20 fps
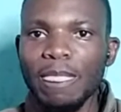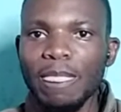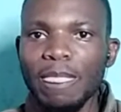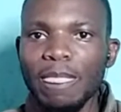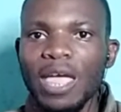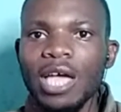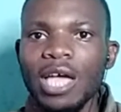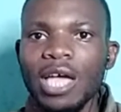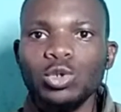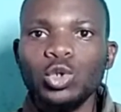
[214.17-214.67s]

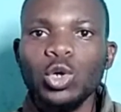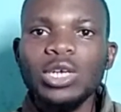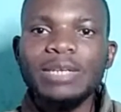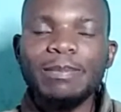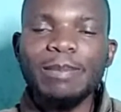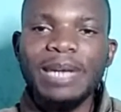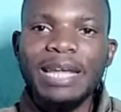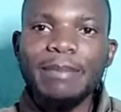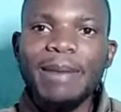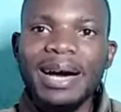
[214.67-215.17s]
you
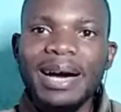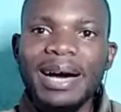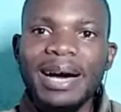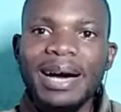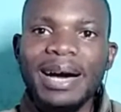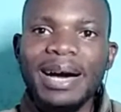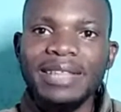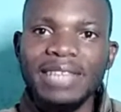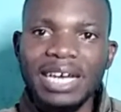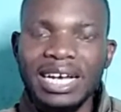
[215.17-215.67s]
don't blame
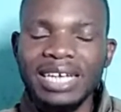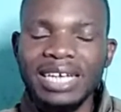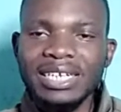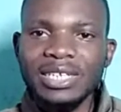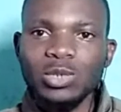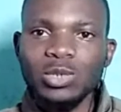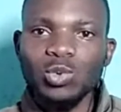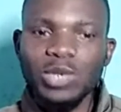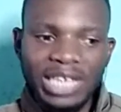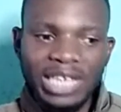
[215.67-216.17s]
other
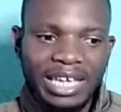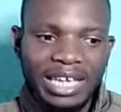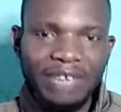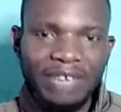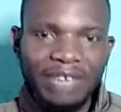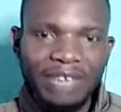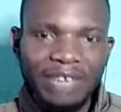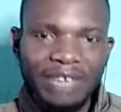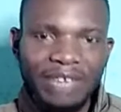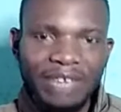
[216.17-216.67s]
countries which are
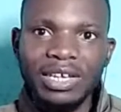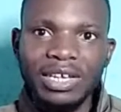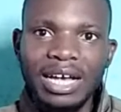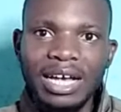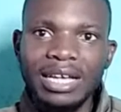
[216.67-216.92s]
having